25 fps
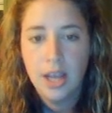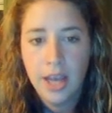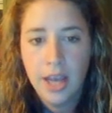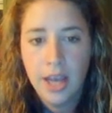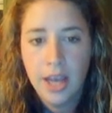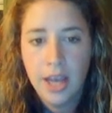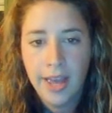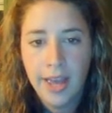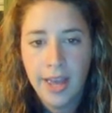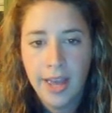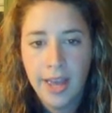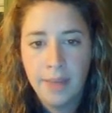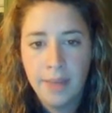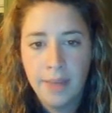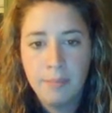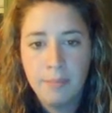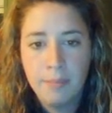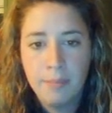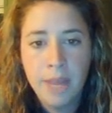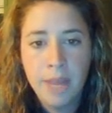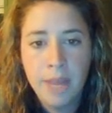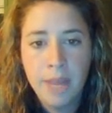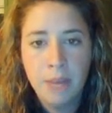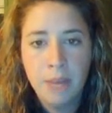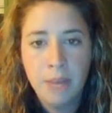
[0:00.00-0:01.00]
I
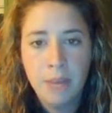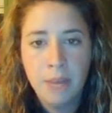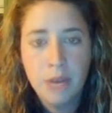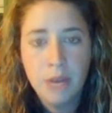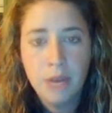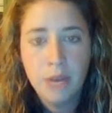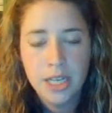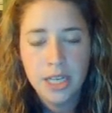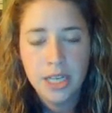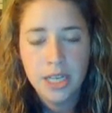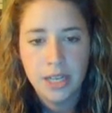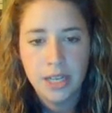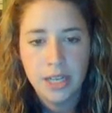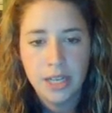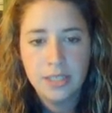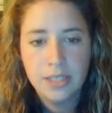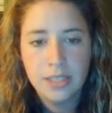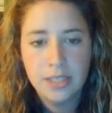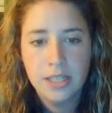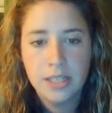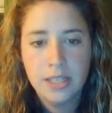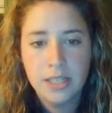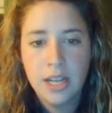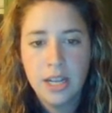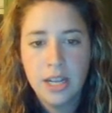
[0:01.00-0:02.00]
made a
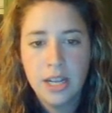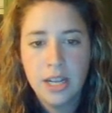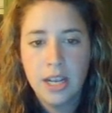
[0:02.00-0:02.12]
pretest,